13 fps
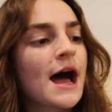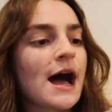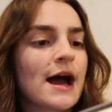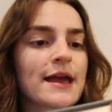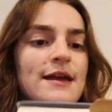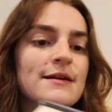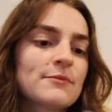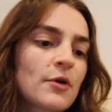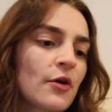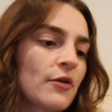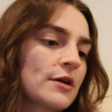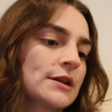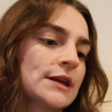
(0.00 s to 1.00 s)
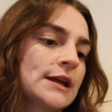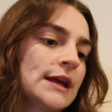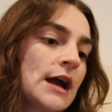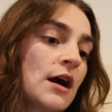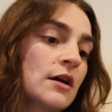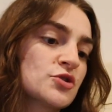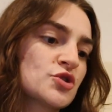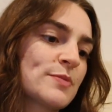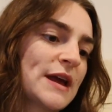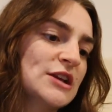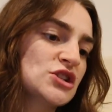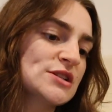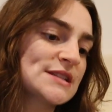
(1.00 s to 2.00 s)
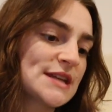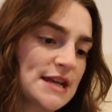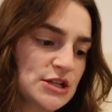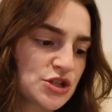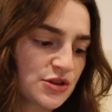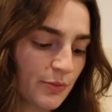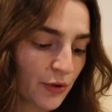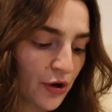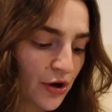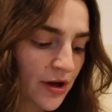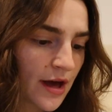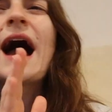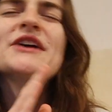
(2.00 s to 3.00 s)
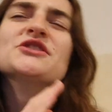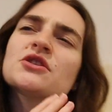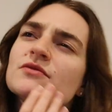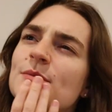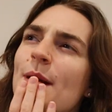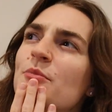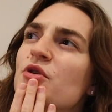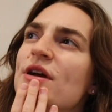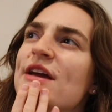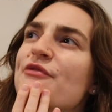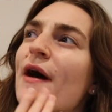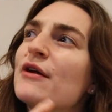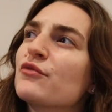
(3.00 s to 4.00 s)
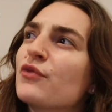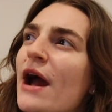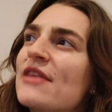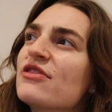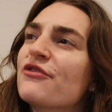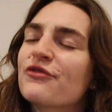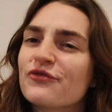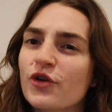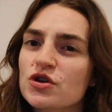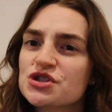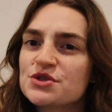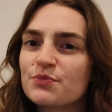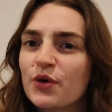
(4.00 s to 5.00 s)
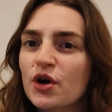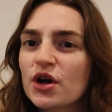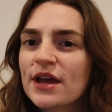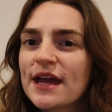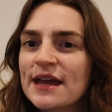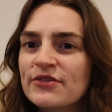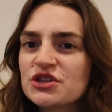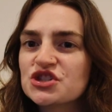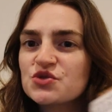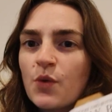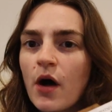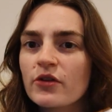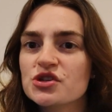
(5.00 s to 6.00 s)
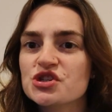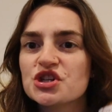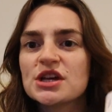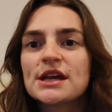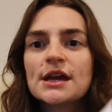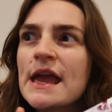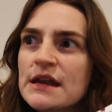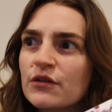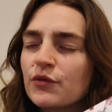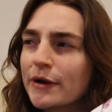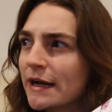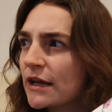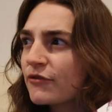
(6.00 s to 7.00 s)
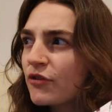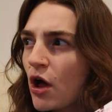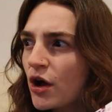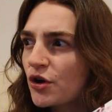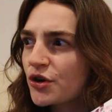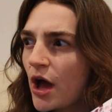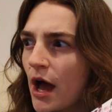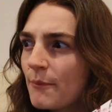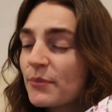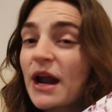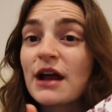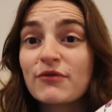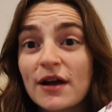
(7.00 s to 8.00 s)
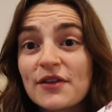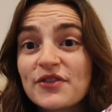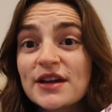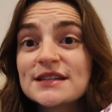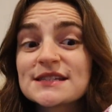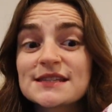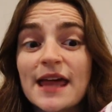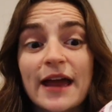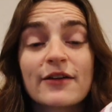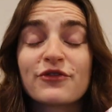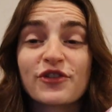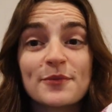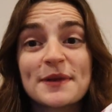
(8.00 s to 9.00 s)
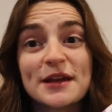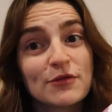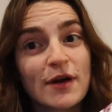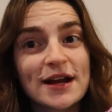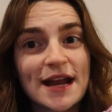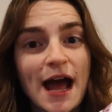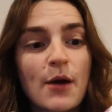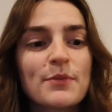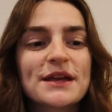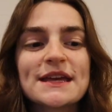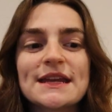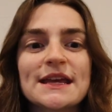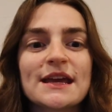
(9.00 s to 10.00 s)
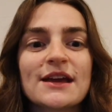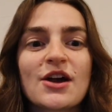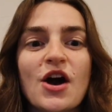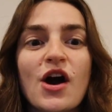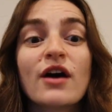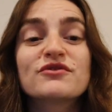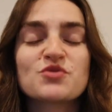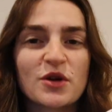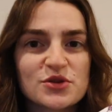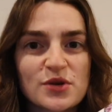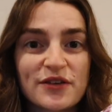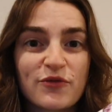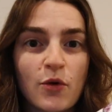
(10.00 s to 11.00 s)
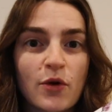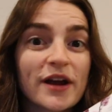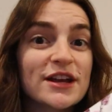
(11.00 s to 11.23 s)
I am currently 100 pages into the book. I don't remember if I read the first book in this duology in a reading vlog or not, but I read this, like, for me right now, beginning of 2024